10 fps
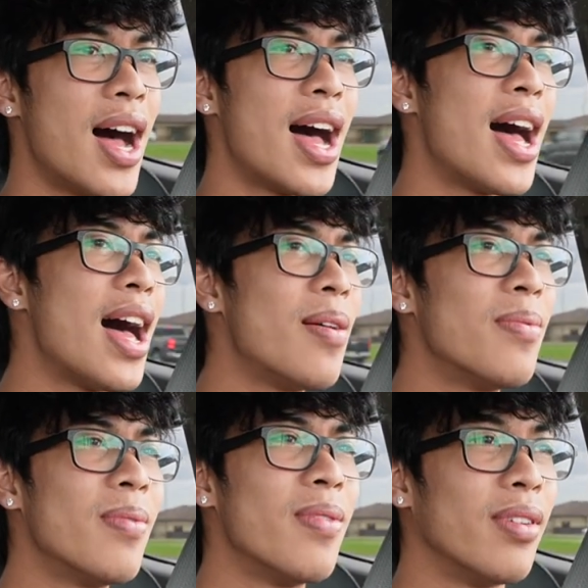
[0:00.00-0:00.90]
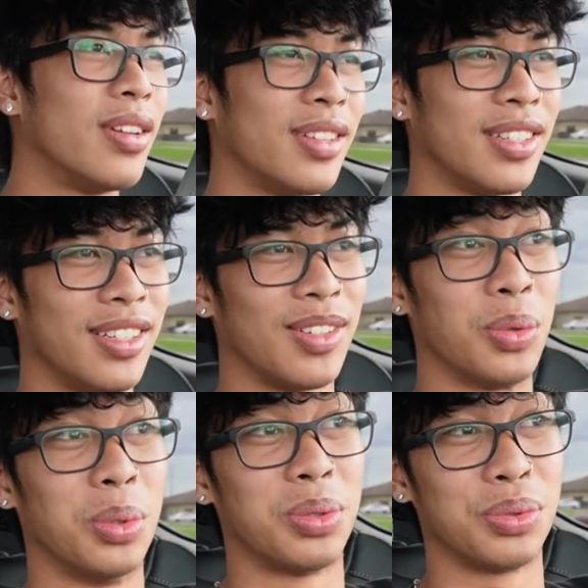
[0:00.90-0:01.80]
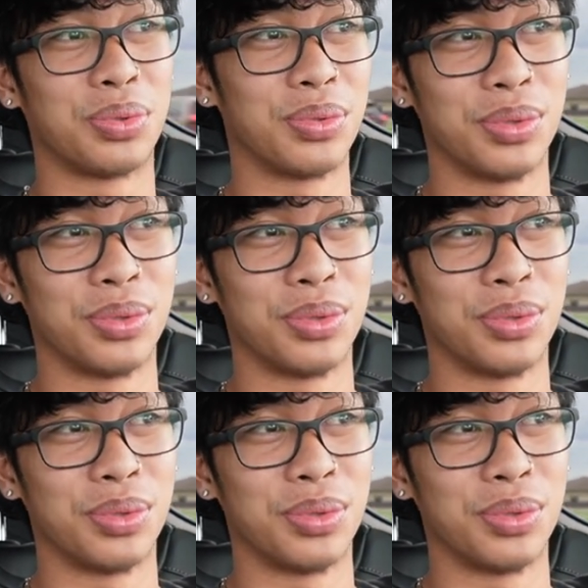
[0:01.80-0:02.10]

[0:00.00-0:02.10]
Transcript: Oh.